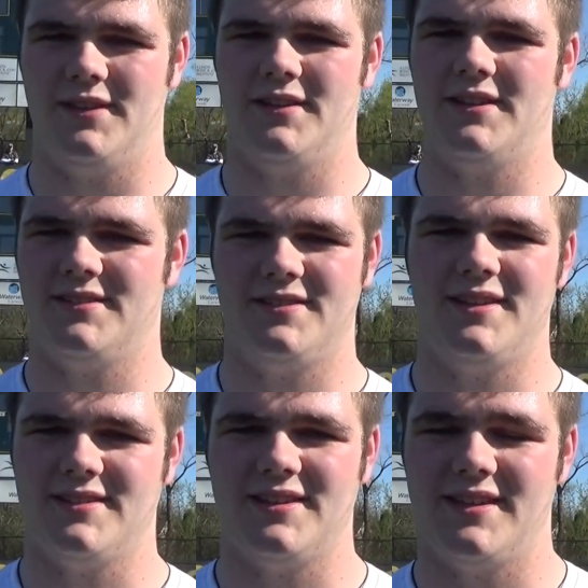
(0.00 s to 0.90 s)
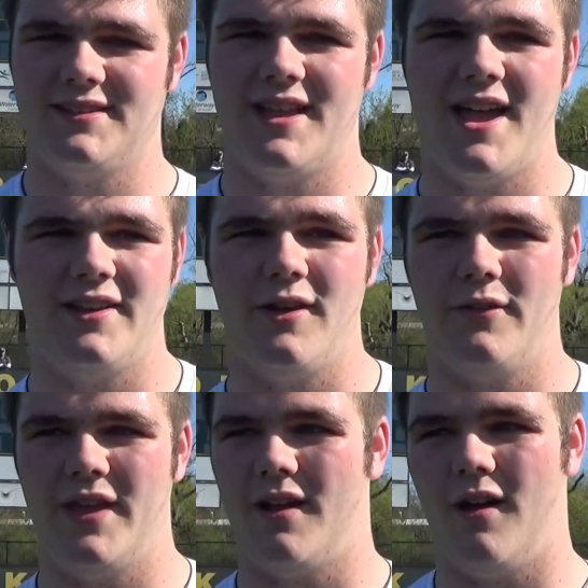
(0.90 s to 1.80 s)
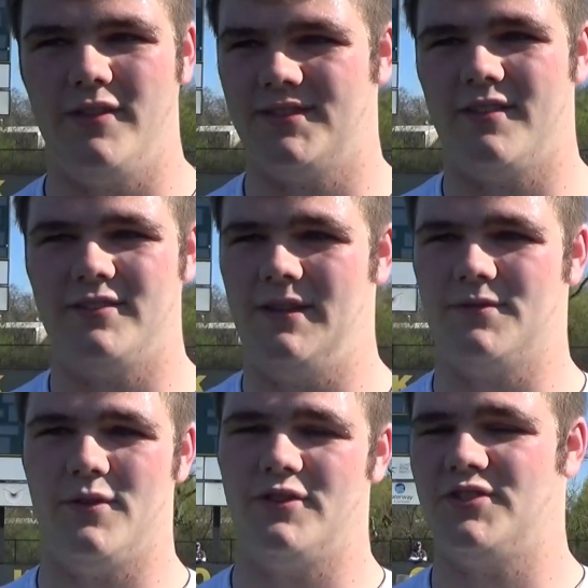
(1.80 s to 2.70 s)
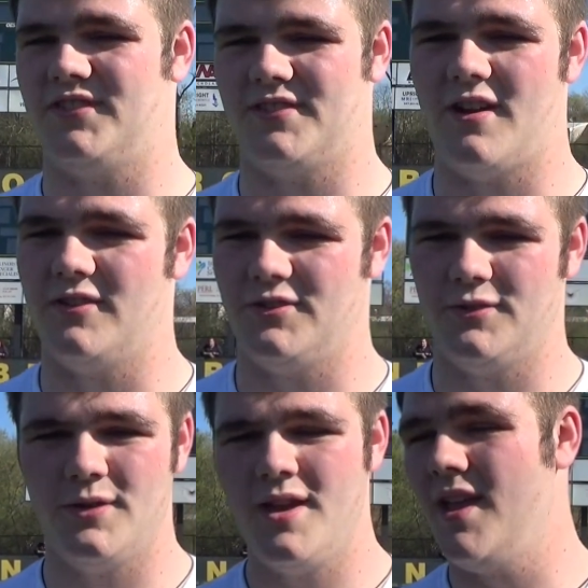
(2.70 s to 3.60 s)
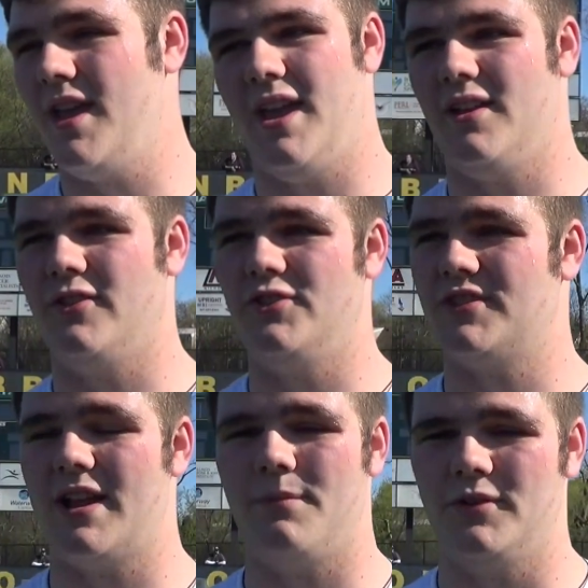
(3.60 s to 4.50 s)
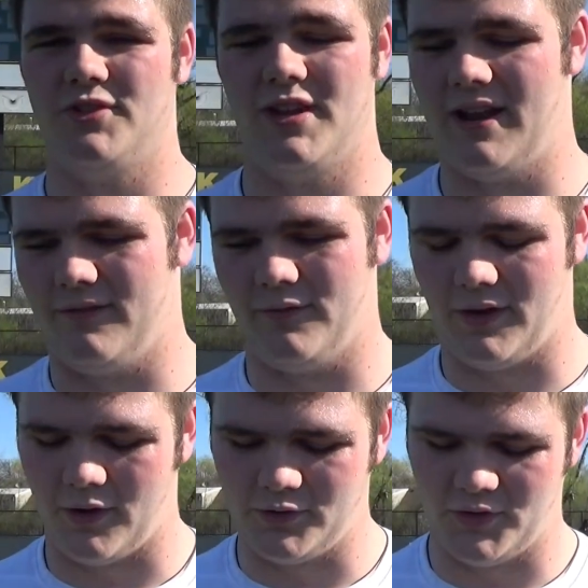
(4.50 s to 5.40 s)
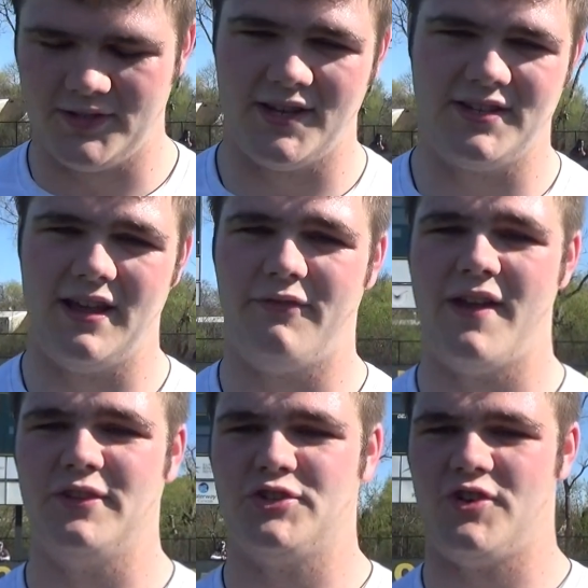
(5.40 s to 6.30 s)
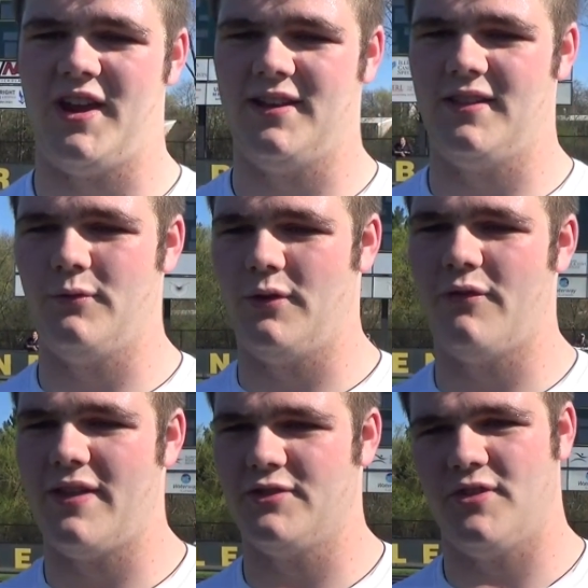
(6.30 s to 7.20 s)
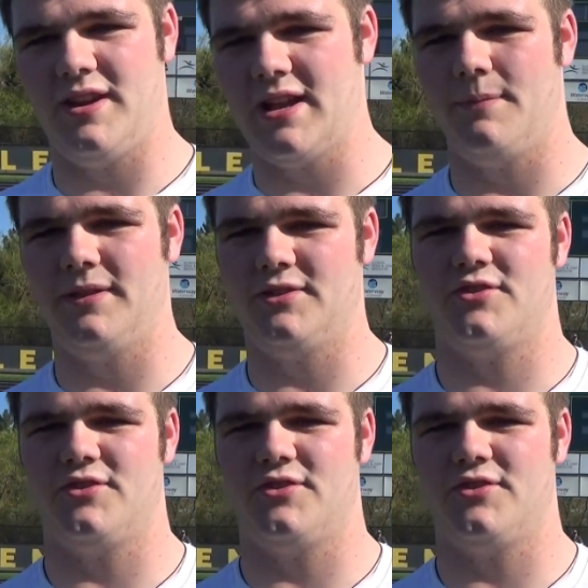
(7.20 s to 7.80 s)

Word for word: it's it's a, it's a lot knowing that all these other teams are working just as hard as you. And, you know, you just got to push. You got to. Coach always says you got to find the strain, and then when you find the strain, you got to beat the